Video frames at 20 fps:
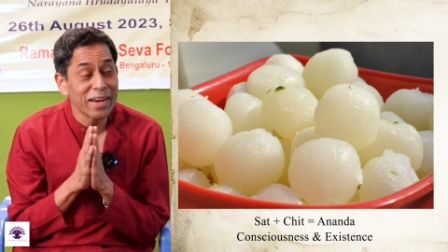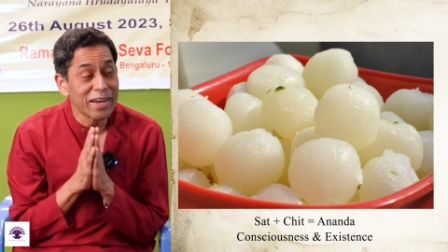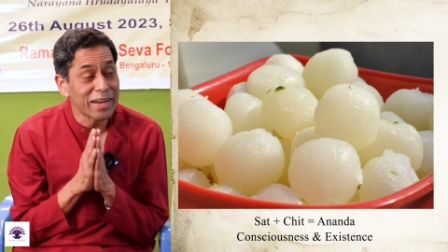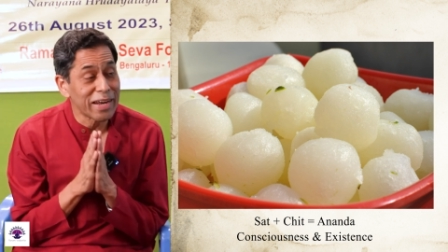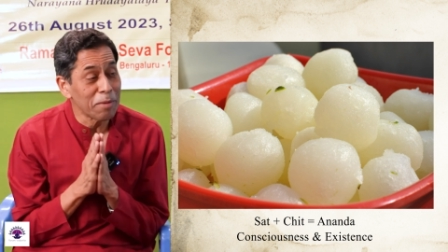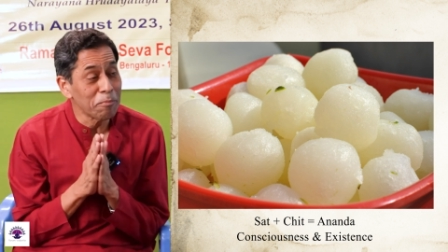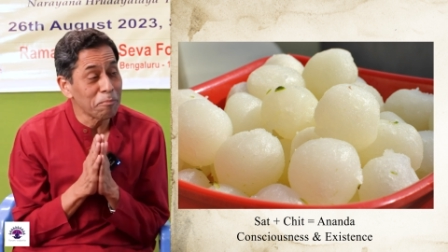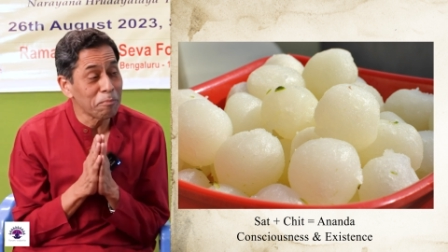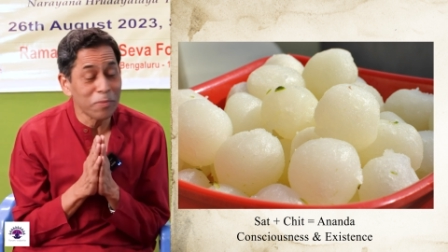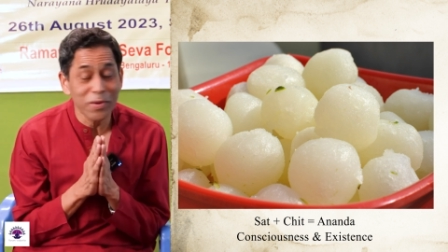
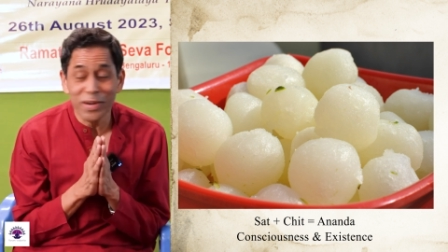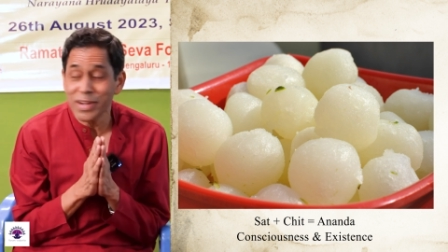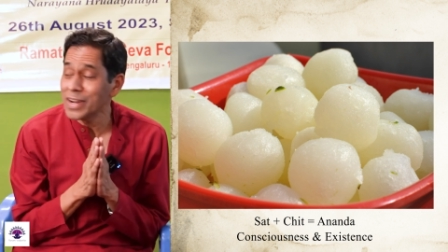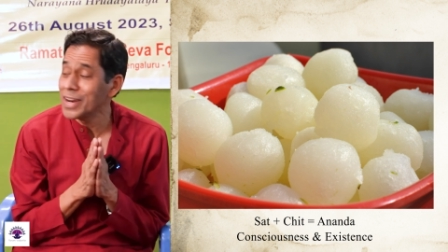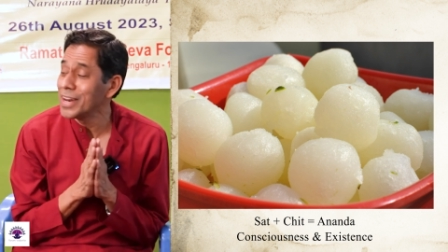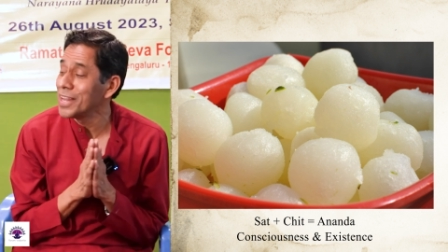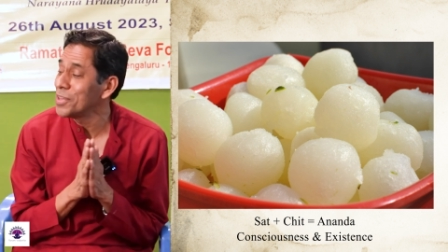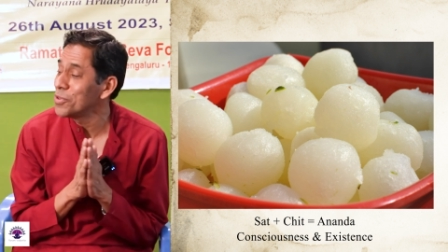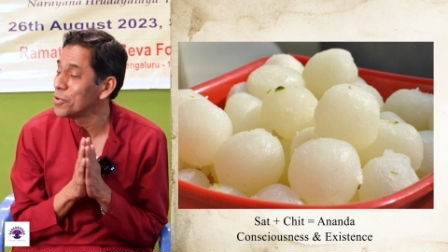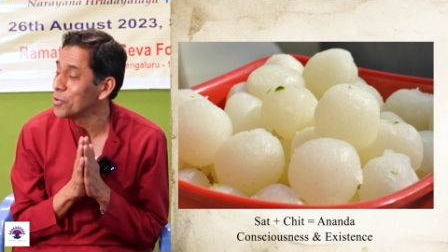
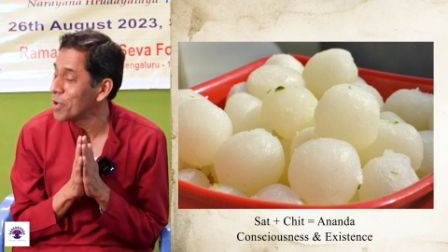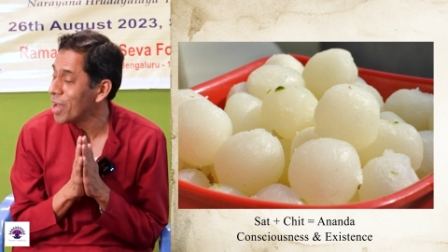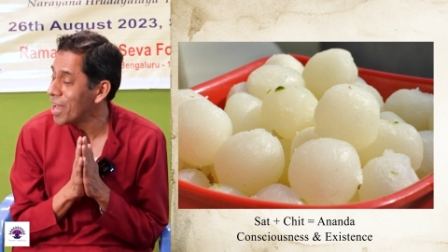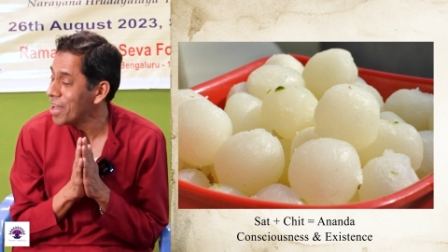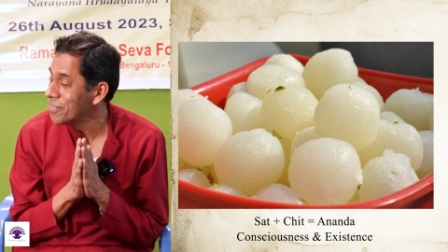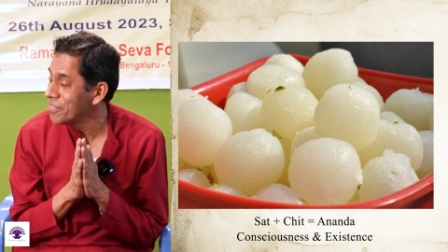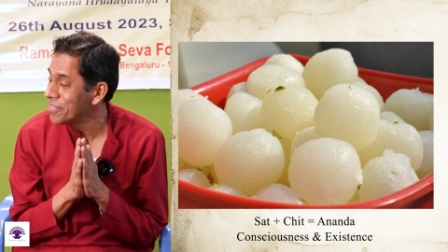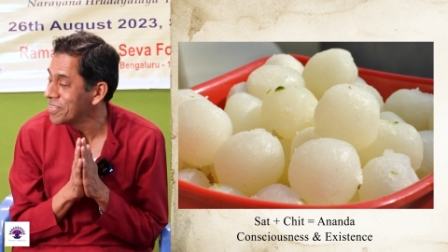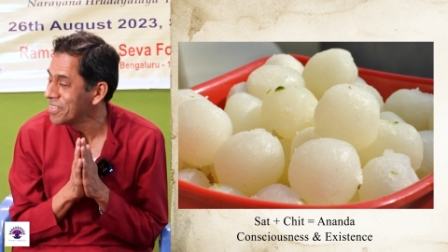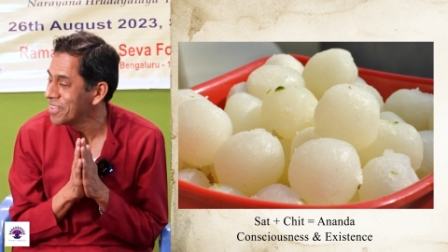temporarily you
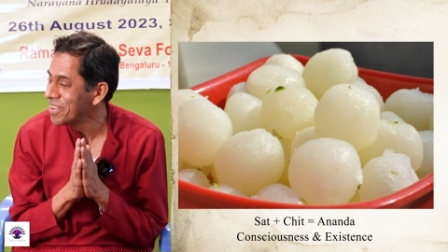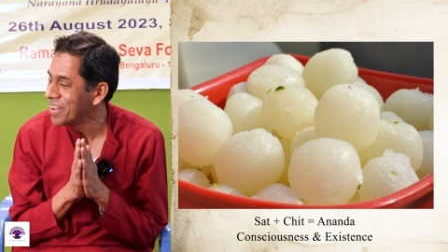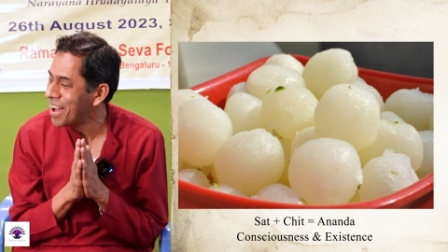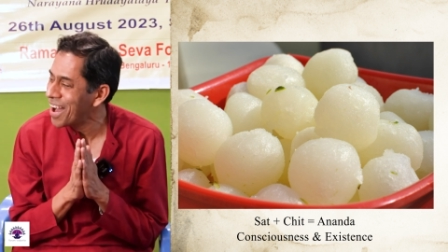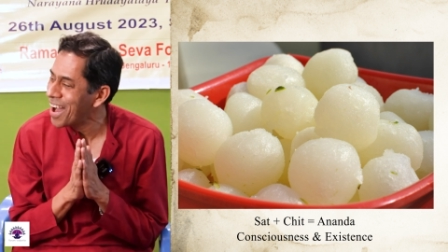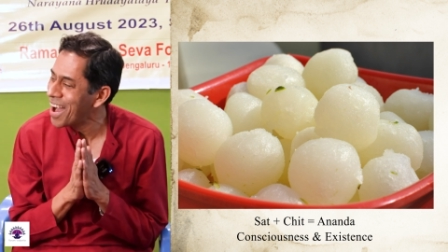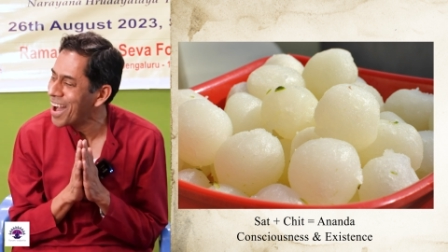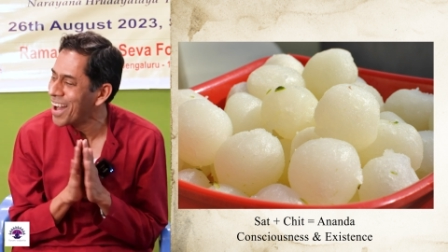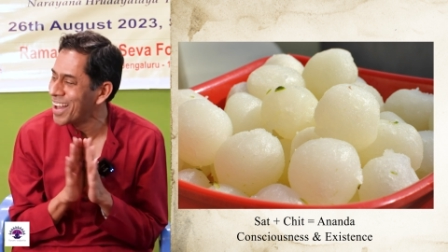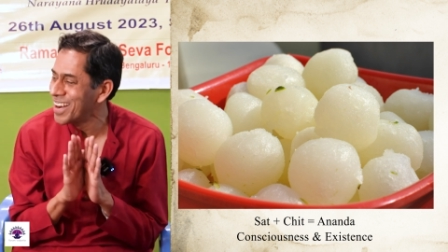have
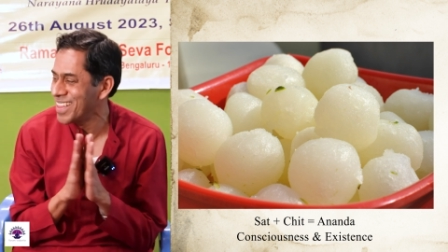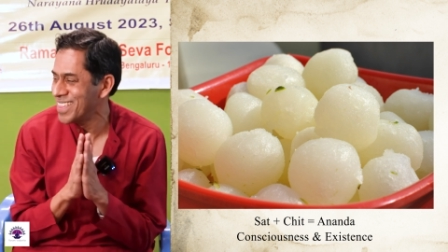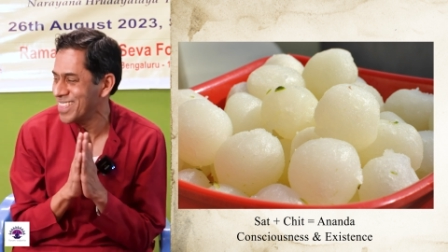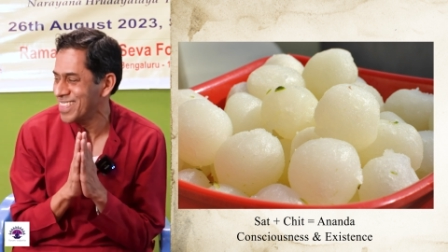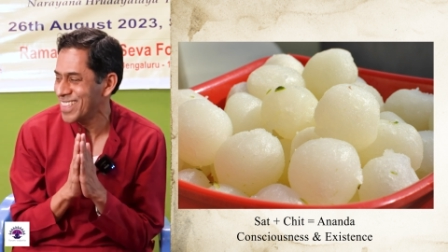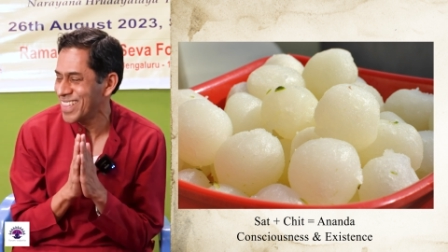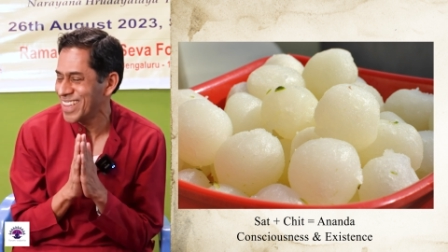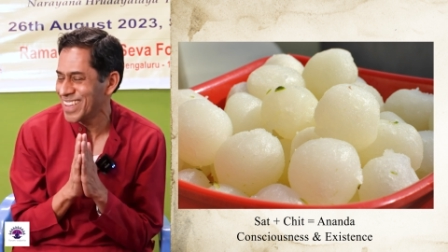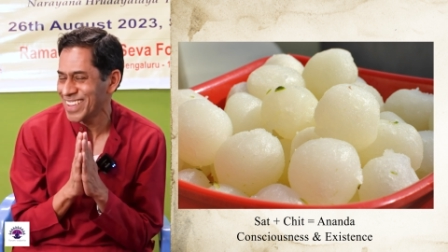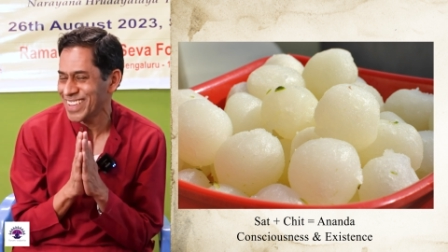
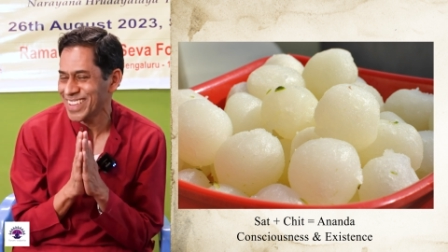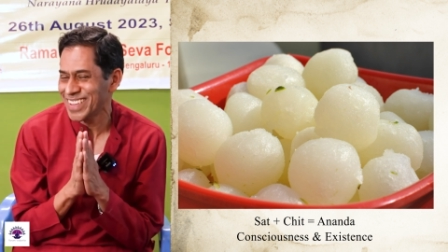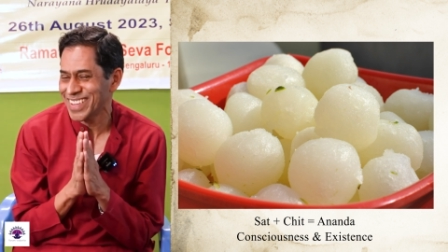Ananda.